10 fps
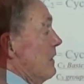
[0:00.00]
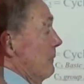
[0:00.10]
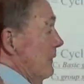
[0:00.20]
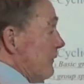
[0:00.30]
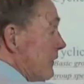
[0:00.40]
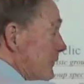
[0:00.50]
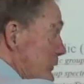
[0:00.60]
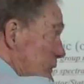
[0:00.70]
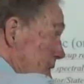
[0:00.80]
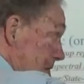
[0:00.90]
but if
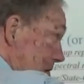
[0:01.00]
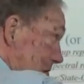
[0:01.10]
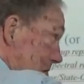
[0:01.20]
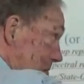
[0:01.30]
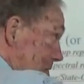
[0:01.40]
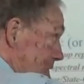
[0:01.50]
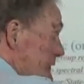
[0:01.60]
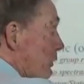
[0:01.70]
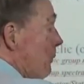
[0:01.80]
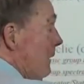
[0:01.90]
you click on this, you
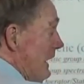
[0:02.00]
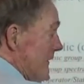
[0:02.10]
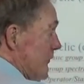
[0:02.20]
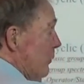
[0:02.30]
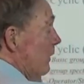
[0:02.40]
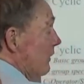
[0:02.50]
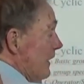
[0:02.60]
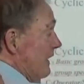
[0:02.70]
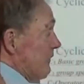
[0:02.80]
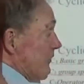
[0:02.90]
go back to where
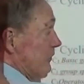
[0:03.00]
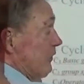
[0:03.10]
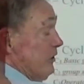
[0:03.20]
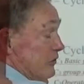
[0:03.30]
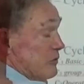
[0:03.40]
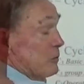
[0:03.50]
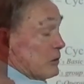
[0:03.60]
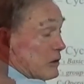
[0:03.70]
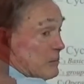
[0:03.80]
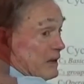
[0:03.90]
that discussion
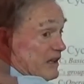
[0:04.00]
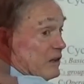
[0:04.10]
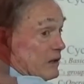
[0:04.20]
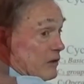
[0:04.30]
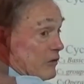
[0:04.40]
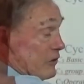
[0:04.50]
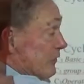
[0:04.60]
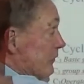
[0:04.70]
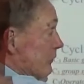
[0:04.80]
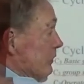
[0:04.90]
really begins, and
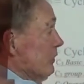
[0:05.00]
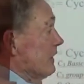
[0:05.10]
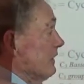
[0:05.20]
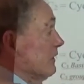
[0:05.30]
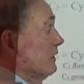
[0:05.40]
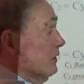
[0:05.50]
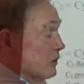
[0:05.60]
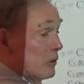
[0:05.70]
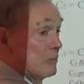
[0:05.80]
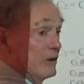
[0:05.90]
so you get it in
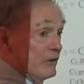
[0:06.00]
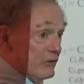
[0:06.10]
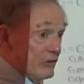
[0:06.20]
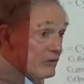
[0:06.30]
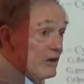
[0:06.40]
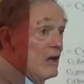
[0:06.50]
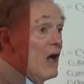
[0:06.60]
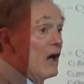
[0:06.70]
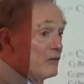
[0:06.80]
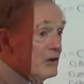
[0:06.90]
little pieces.
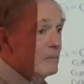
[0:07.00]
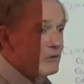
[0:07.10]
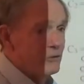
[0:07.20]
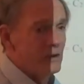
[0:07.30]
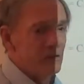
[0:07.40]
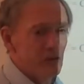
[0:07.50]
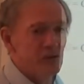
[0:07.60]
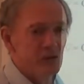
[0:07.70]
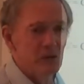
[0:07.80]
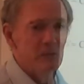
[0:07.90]
I'll demonstrate
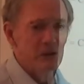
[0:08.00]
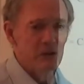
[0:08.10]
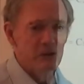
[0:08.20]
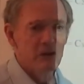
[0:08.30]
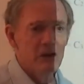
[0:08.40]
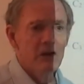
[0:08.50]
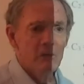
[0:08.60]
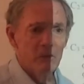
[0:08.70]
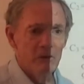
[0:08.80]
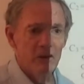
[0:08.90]
this in a minute,
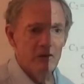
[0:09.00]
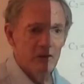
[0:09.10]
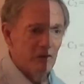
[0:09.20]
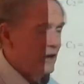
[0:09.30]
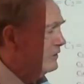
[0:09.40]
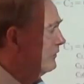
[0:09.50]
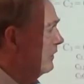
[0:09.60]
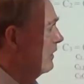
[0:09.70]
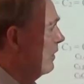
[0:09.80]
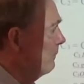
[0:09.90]
but th th that's,
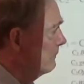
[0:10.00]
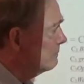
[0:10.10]
um,